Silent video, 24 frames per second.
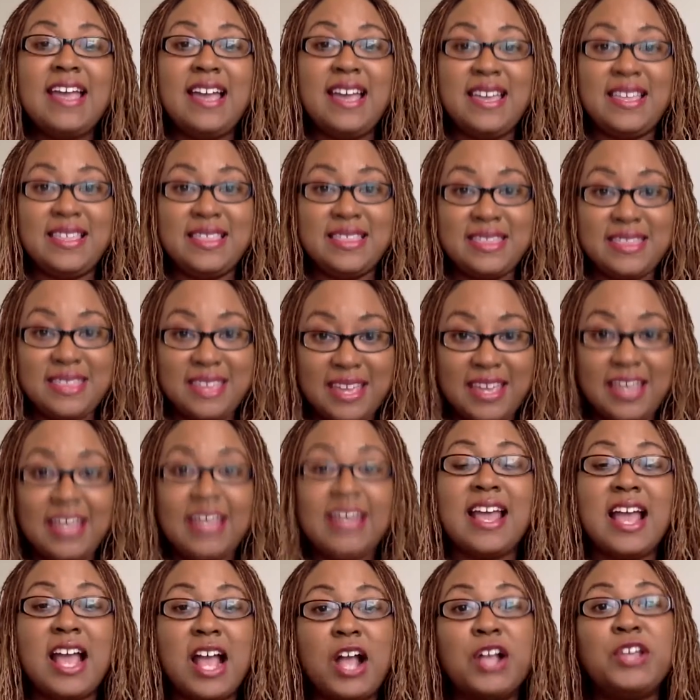and then
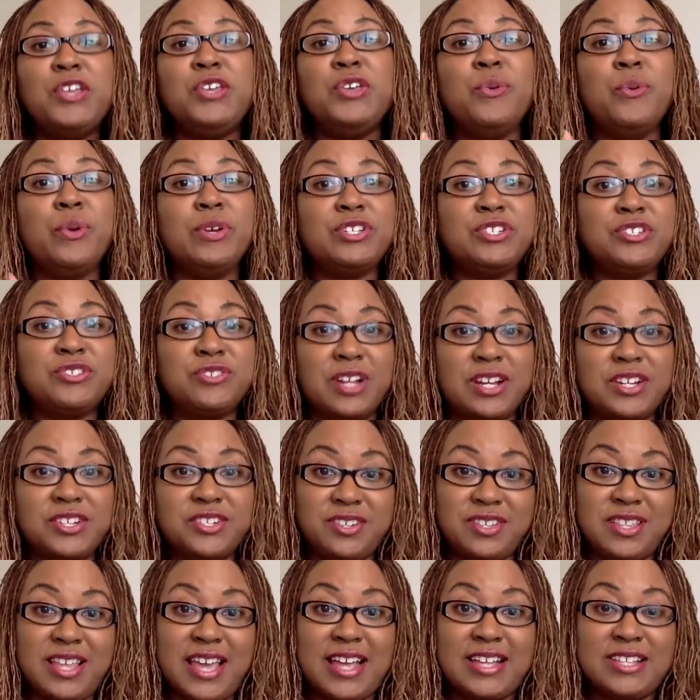how you would
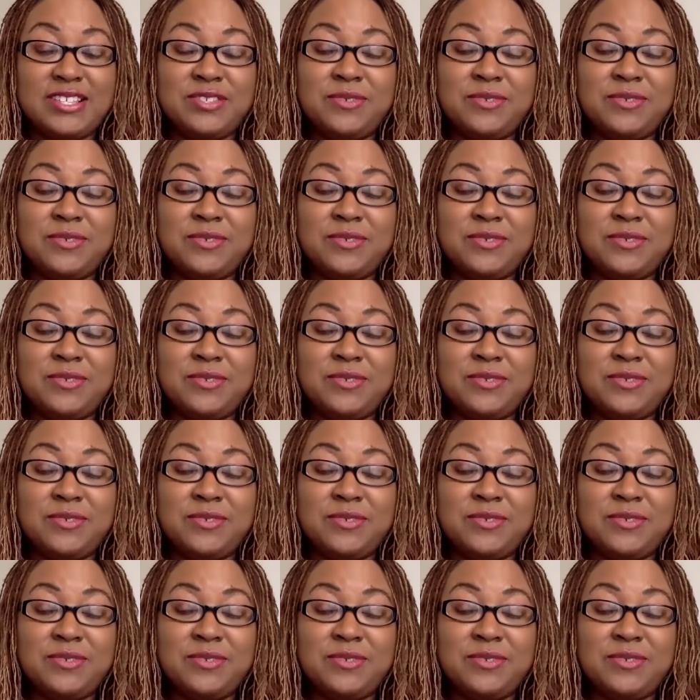structure that.